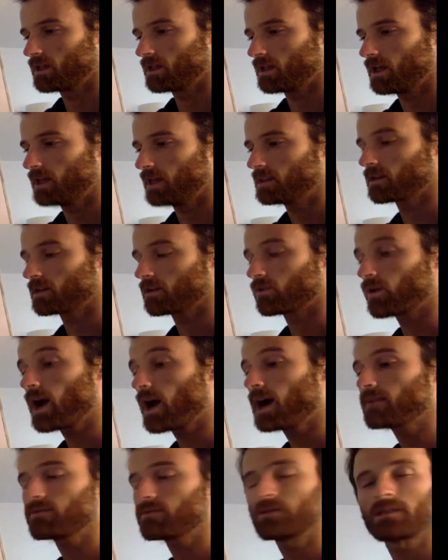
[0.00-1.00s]
And the
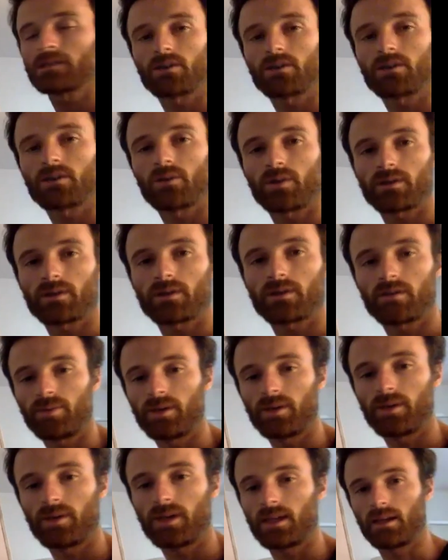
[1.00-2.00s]
graph is going to
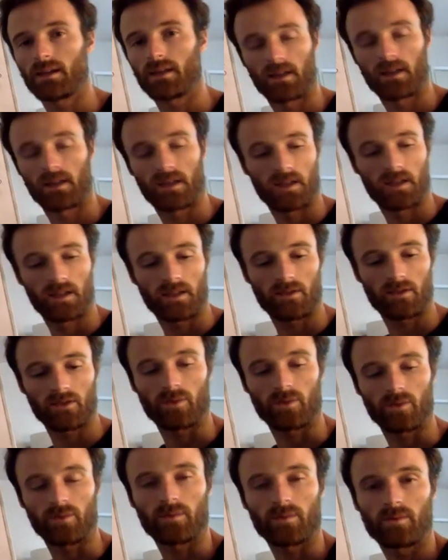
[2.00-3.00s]
be,
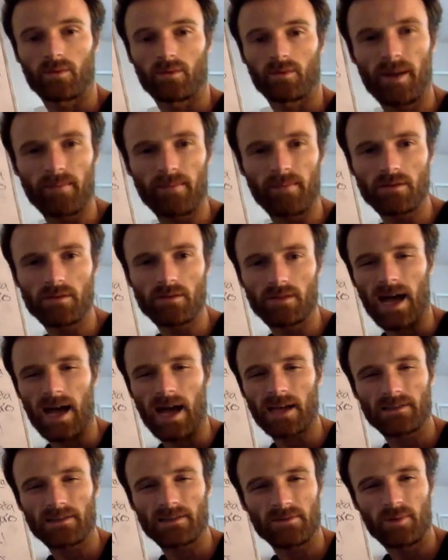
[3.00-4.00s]
so remember
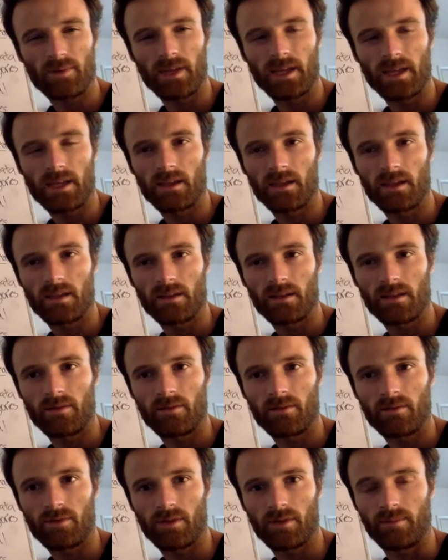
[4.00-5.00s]
last week
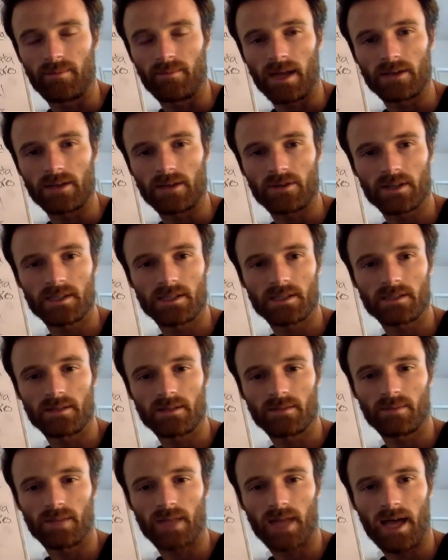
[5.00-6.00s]
for the metric
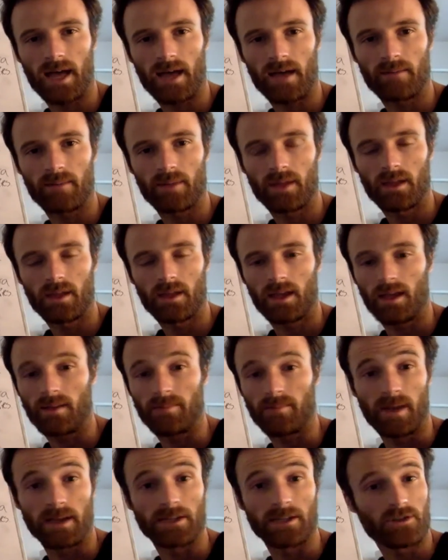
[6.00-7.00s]
system lab
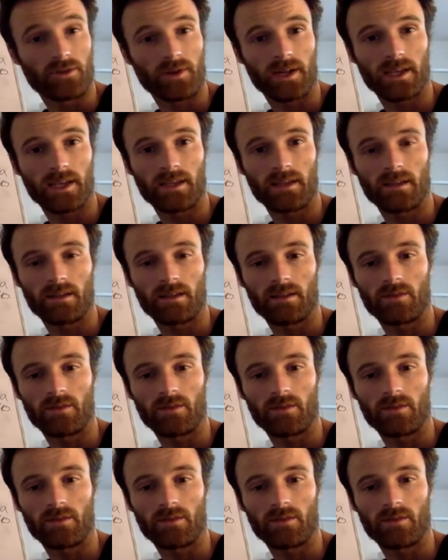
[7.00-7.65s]
and measuring,